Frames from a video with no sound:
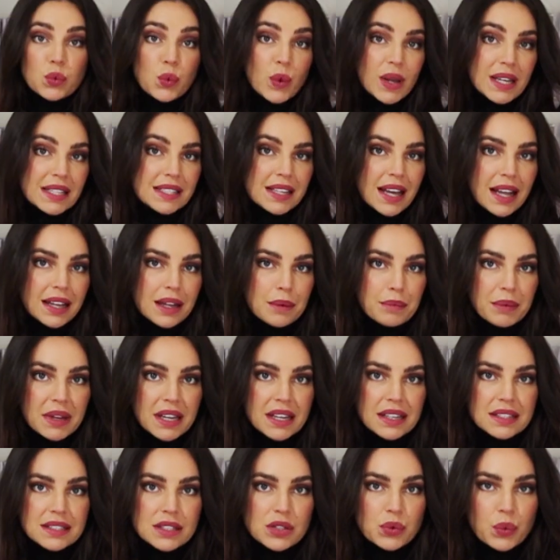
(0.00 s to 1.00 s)
sweet
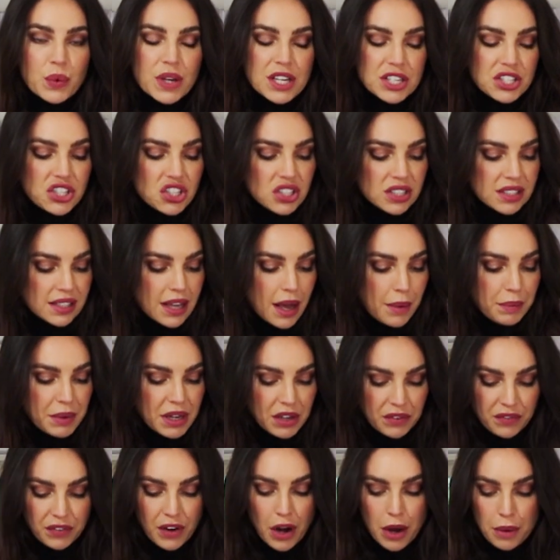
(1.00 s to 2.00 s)
element, which is
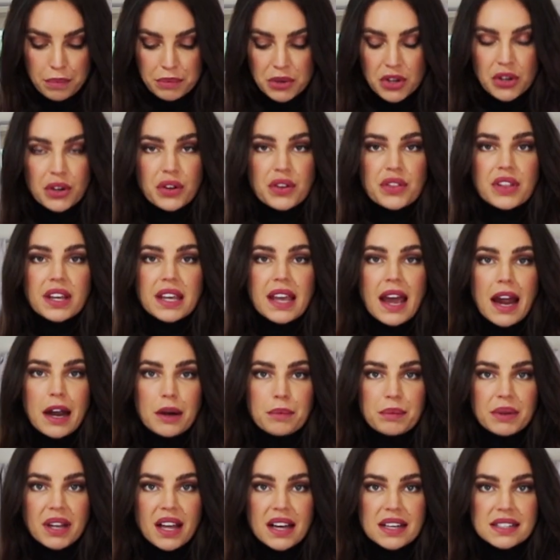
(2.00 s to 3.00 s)
coming from, the
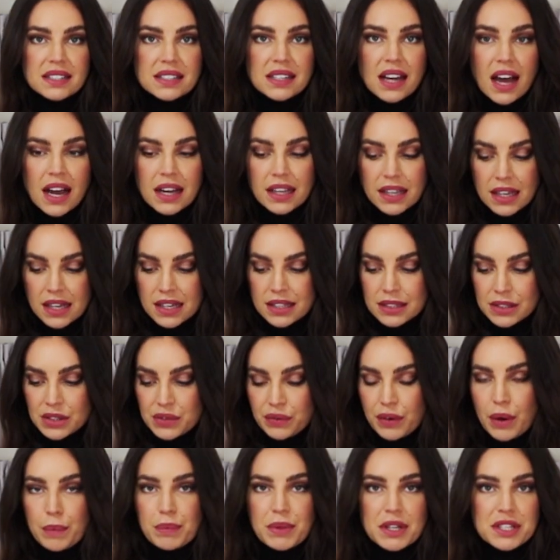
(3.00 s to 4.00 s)
caramelized onions,
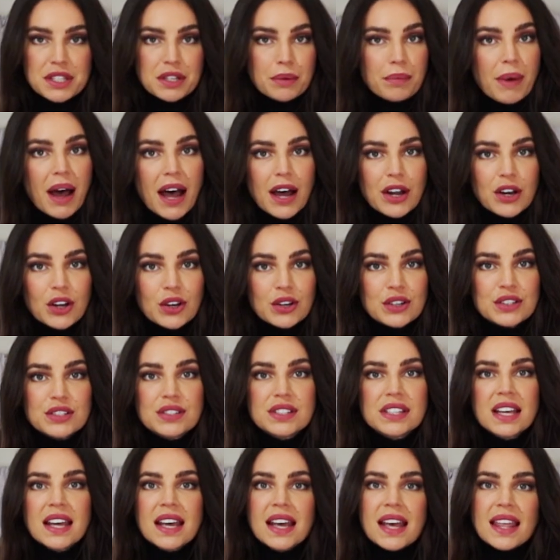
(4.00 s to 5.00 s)
from the tomatoes,
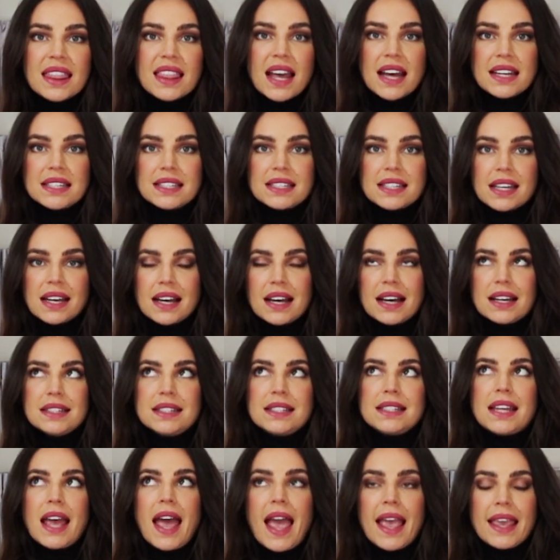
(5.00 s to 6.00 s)
that
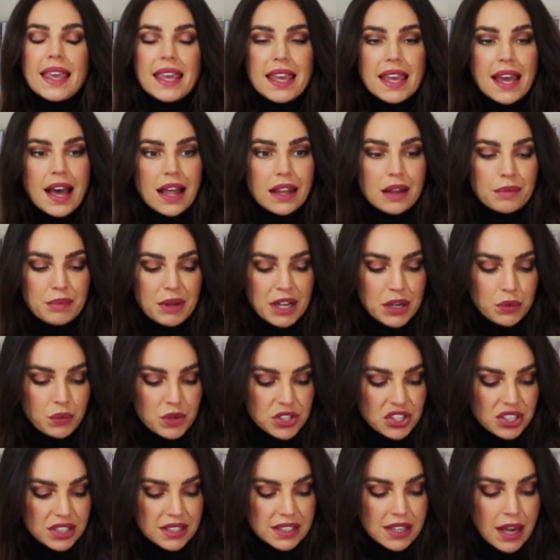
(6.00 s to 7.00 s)
tangy element,
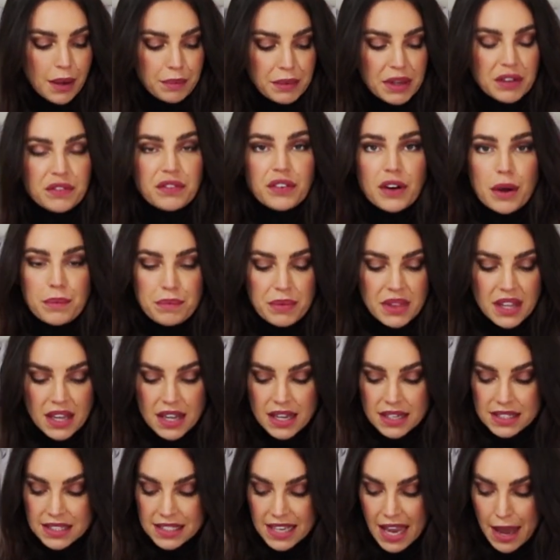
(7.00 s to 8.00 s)
which is coming from
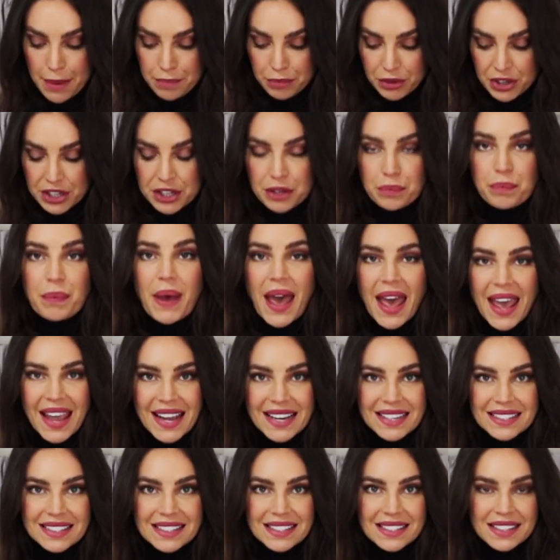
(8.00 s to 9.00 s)
the tamarind
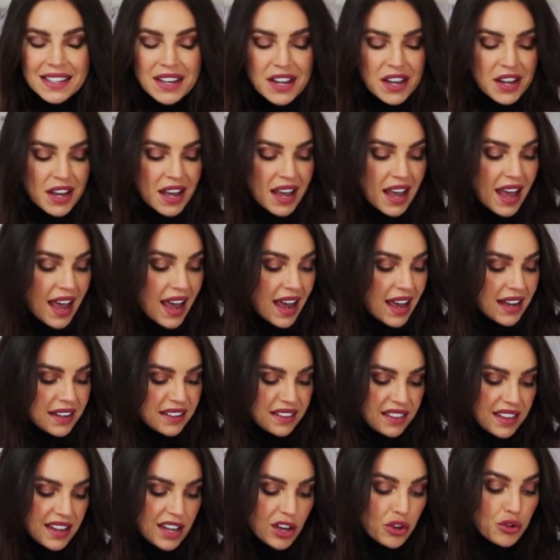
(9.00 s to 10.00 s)
paste,
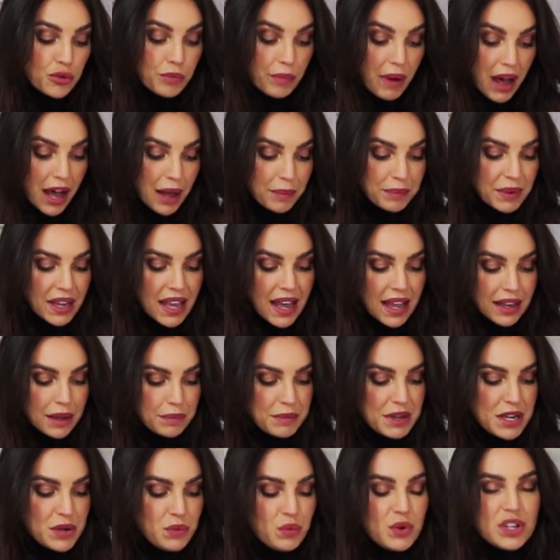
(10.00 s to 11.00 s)
and the umami
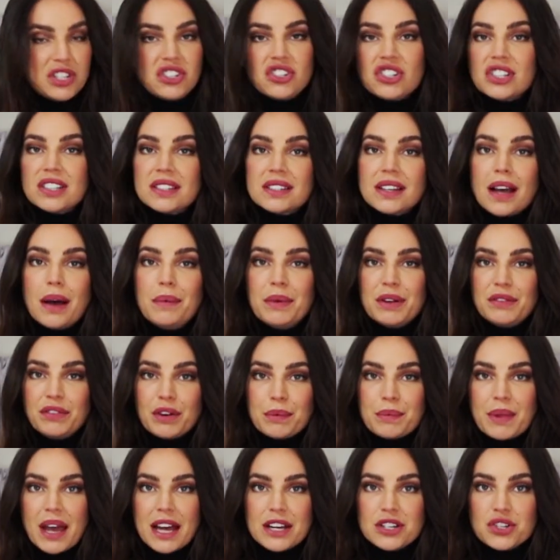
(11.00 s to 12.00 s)
element, which is coming
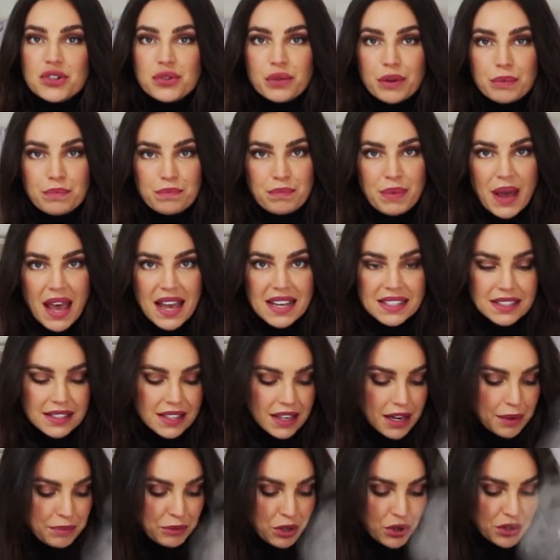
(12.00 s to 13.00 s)
from that shrimp paste
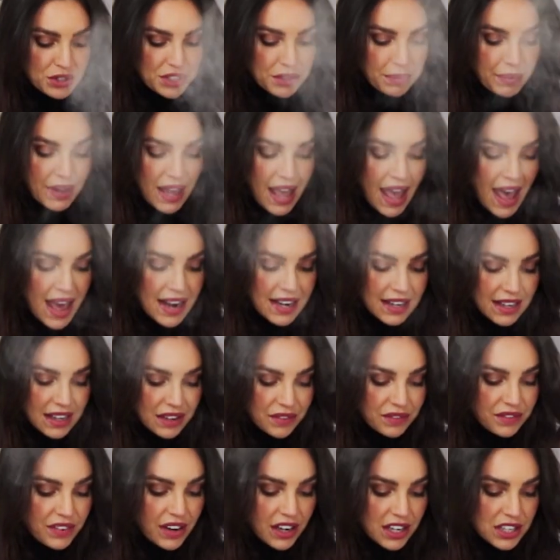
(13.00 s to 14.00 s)
that I'm going to be adding in
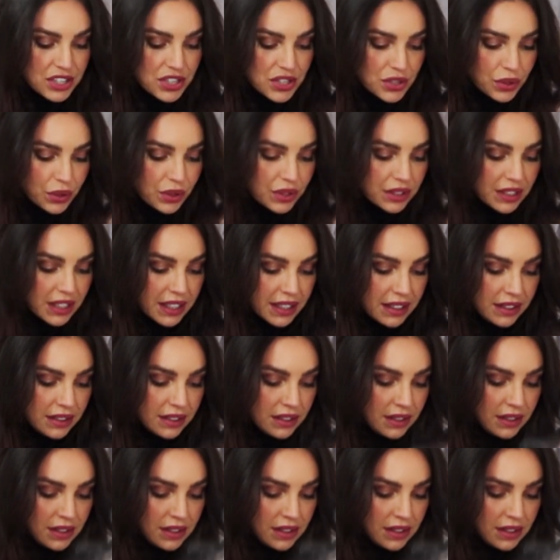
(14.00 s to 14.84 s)
very shortly.